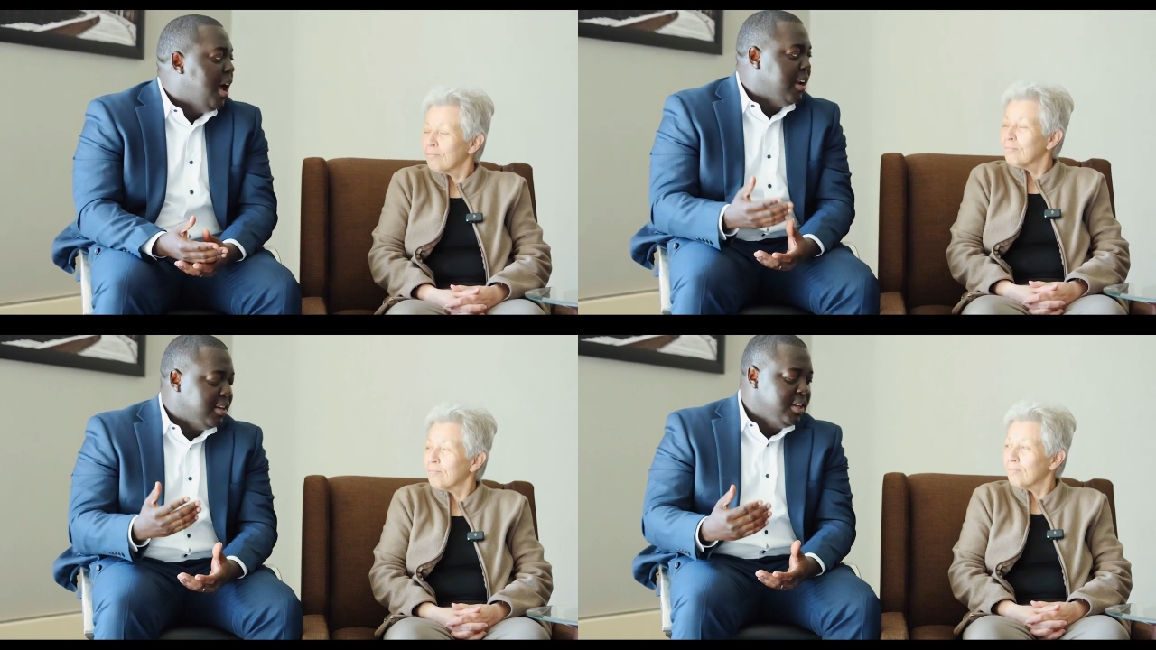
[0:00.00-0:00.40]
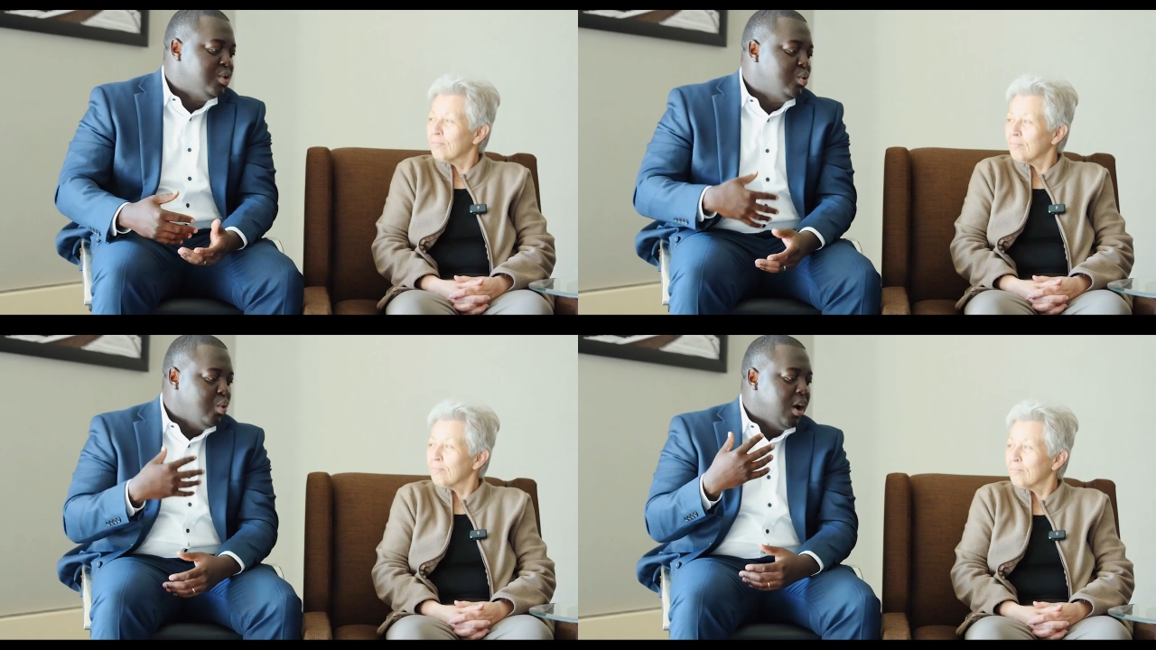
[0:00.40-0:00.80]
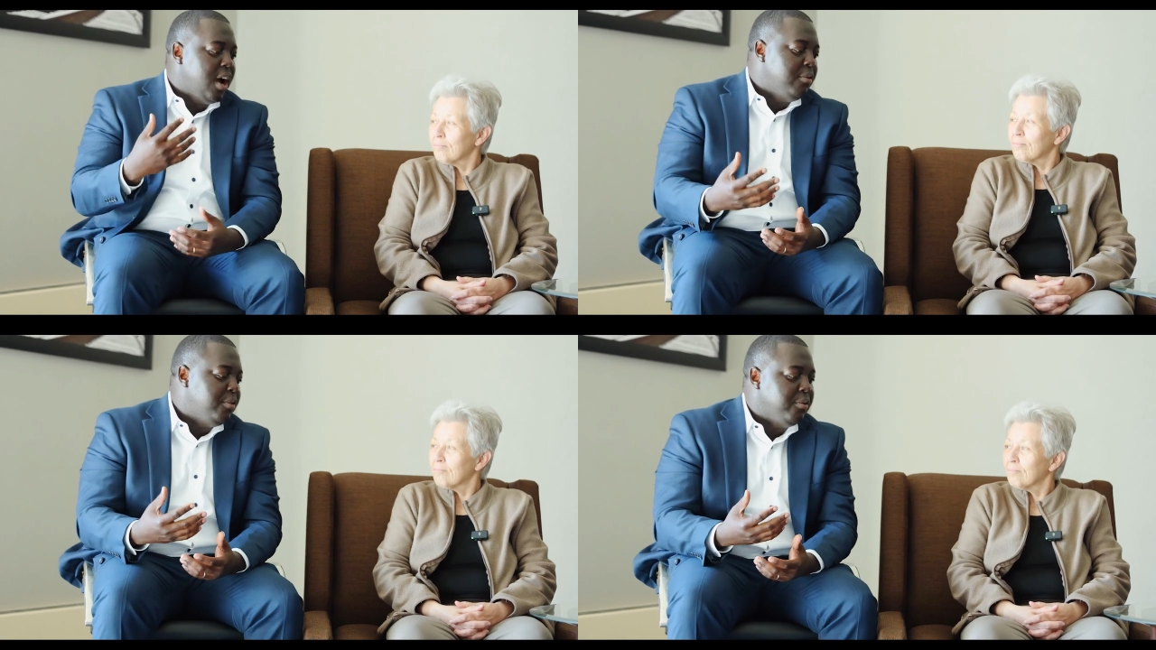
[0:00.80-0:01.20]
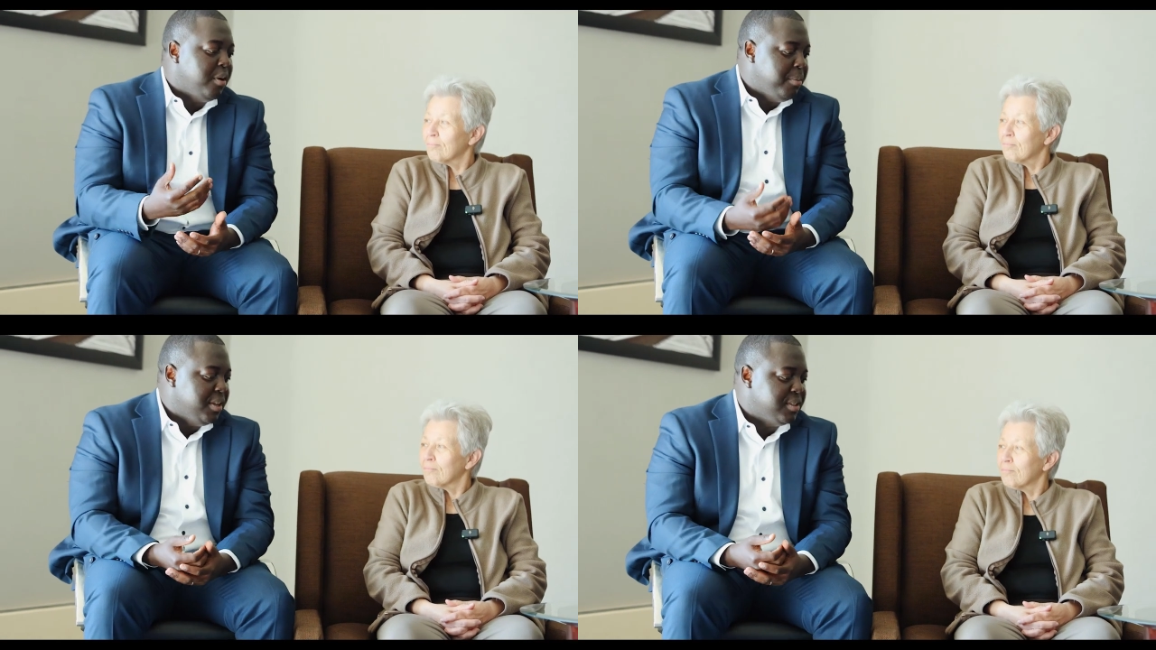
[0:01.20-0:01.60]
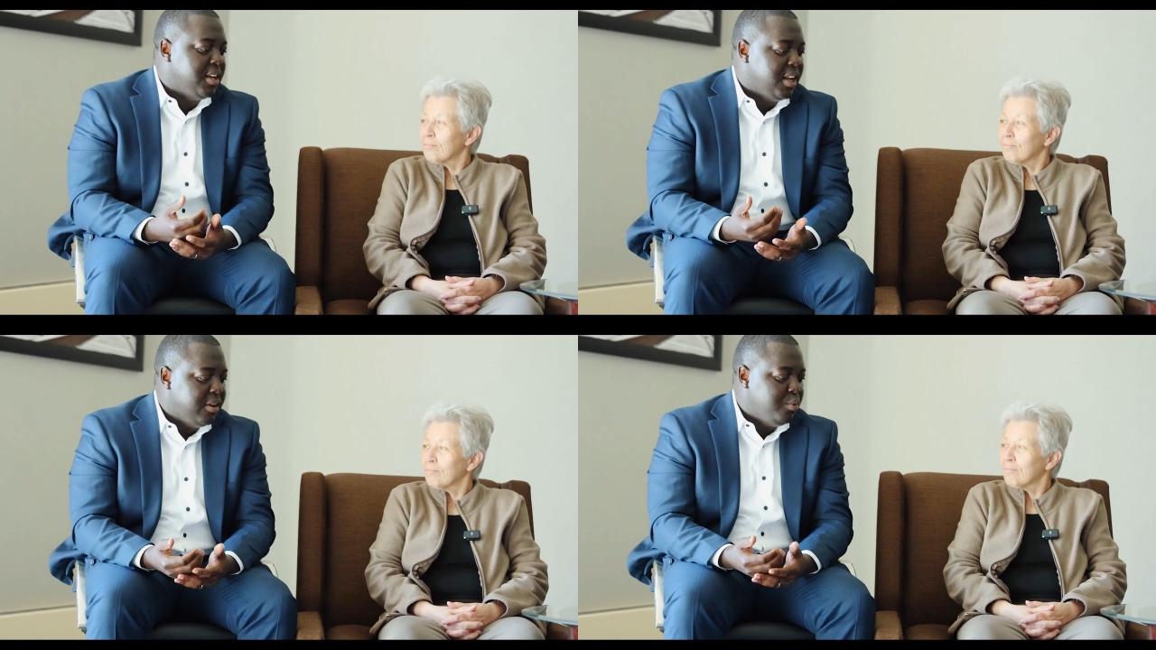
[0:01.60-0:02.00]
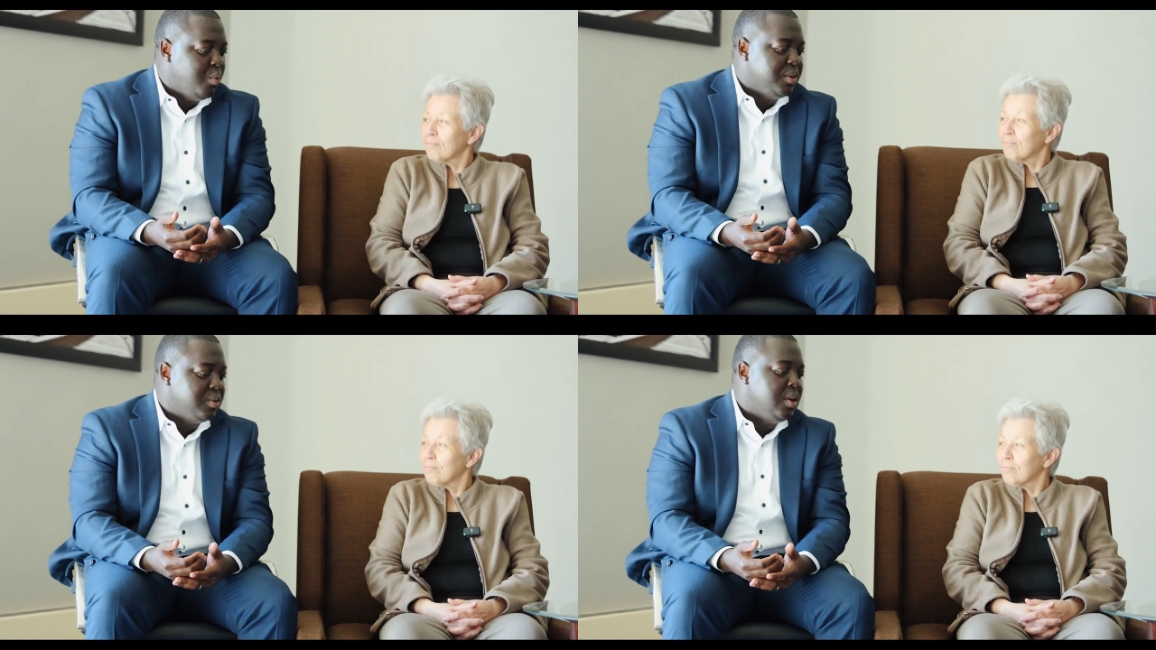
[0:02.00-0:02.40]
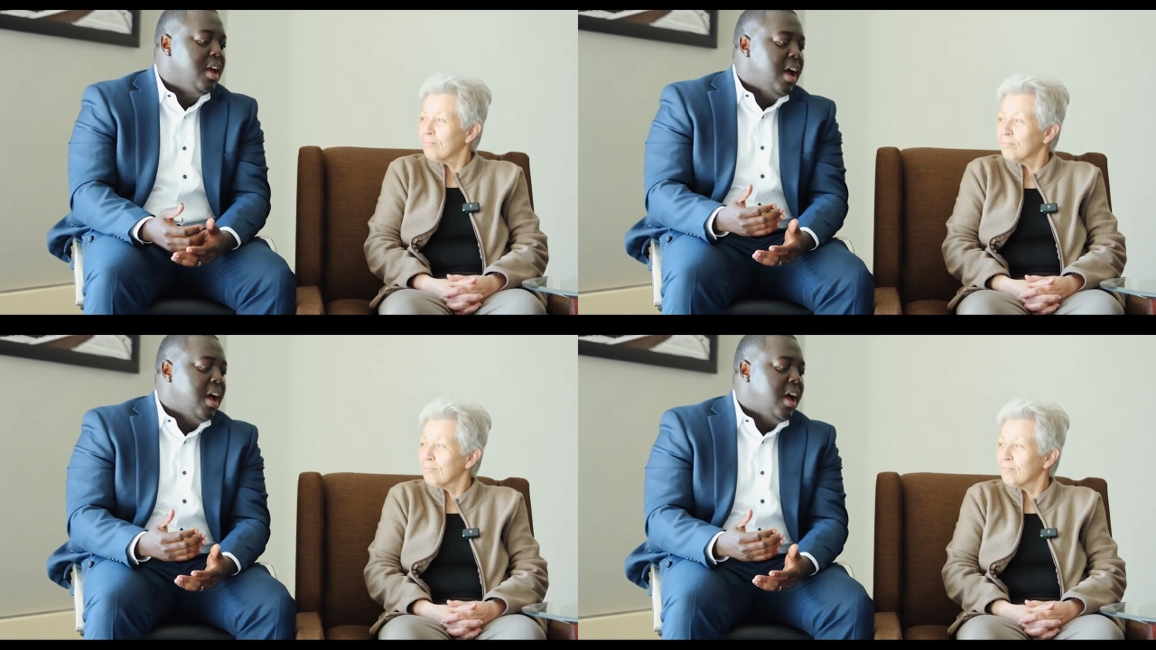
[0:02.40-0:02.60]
Speaker 1: at least to have families and loved ones